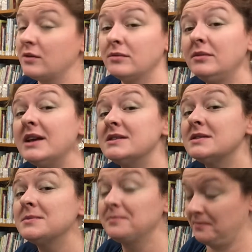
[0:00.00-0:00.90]
Yes,
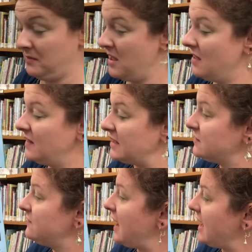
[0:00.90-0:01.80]
that's a
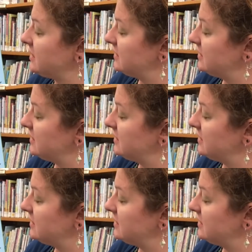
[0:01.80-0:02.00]
fact.